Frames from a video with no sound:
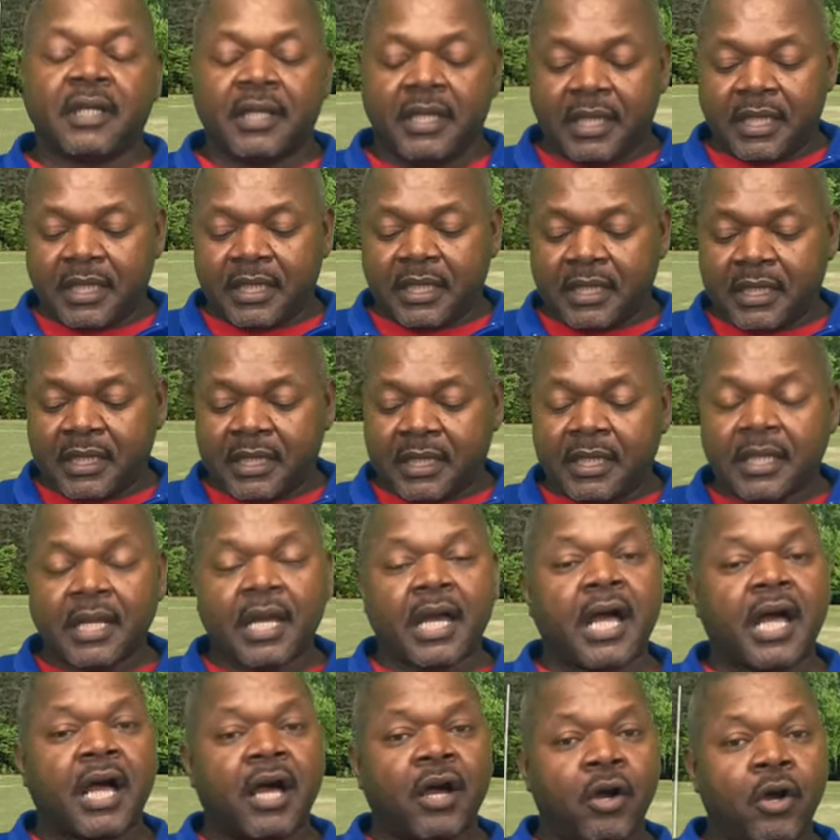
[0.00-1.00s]
And
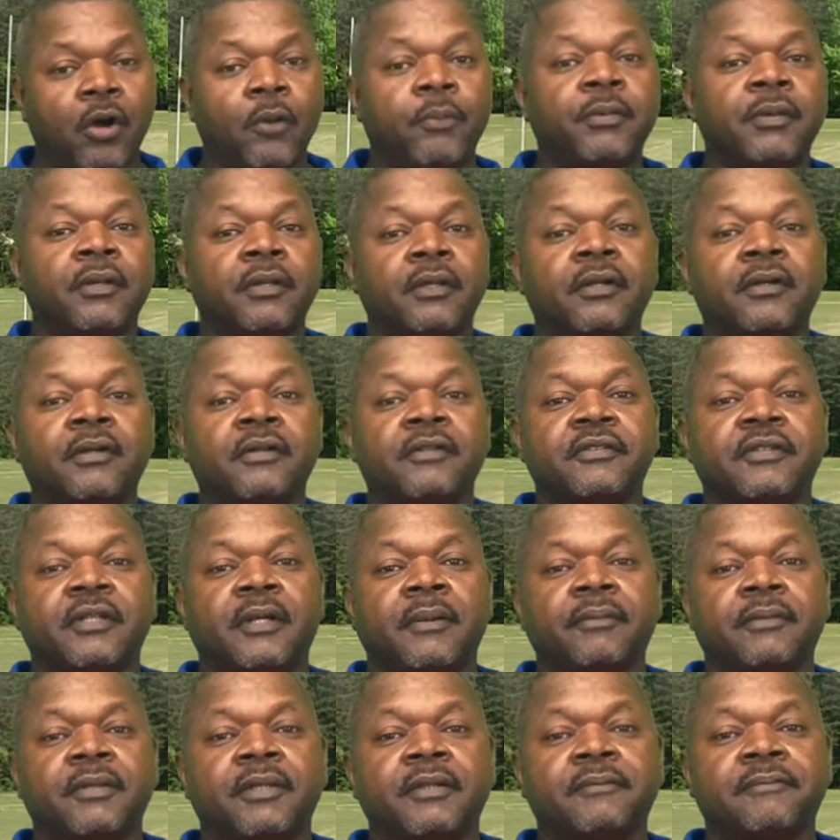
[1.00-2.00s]
I hope you learned
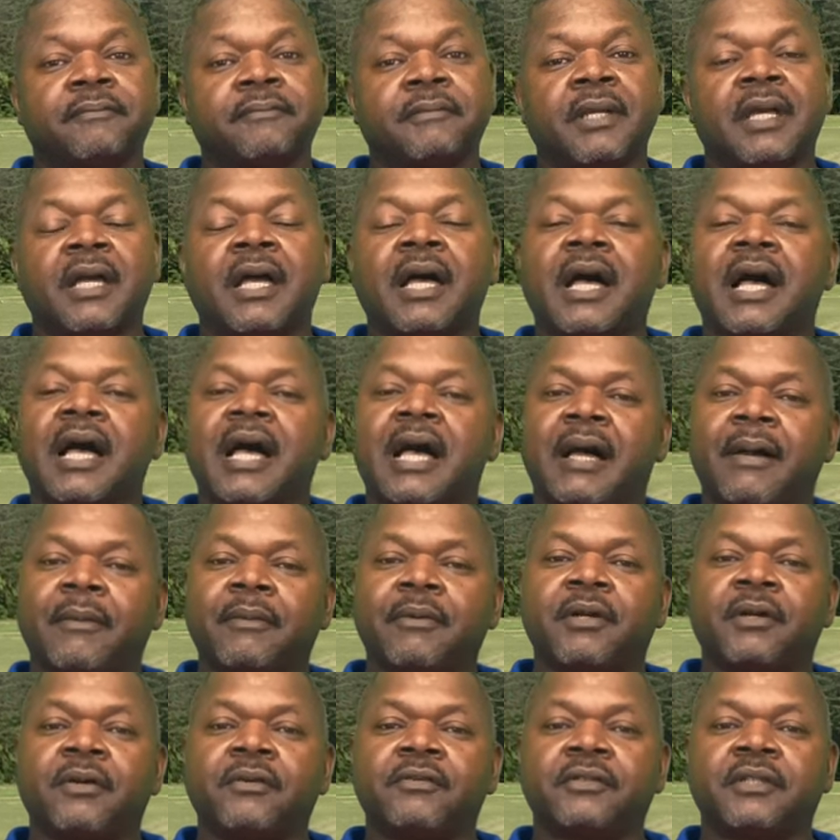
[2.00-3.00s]
something. I'm
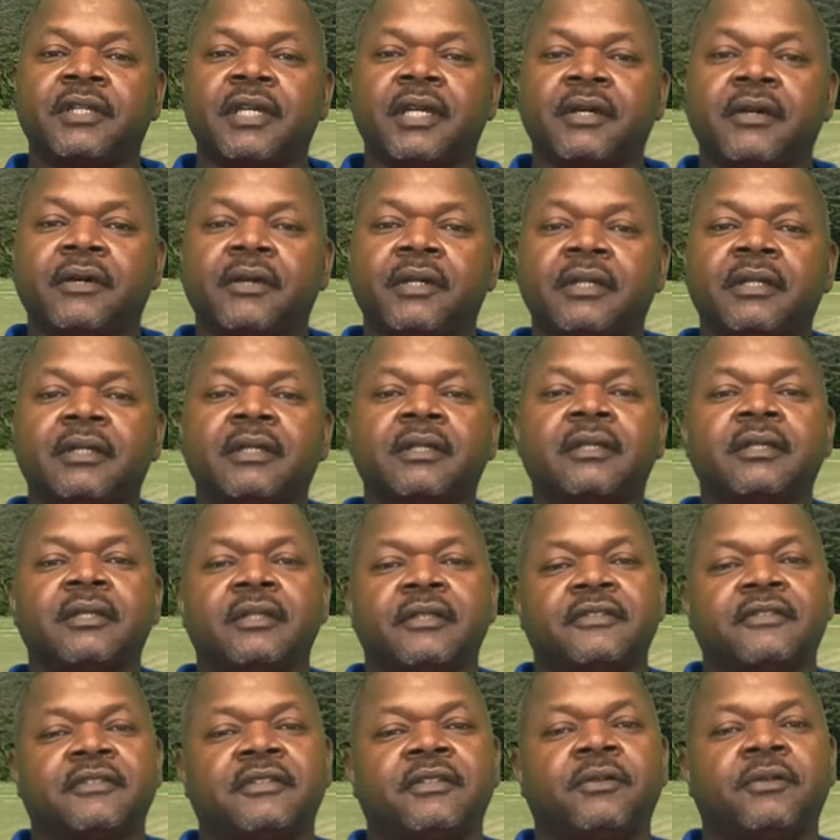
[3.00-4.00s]
Coach Gary.
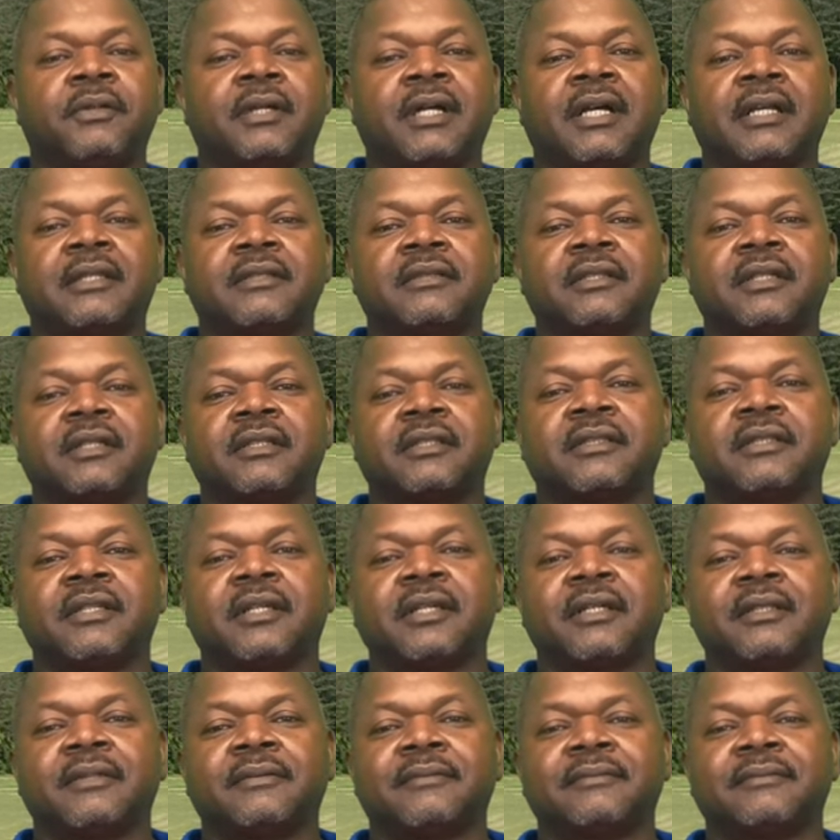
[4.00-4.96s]
See you guys next time.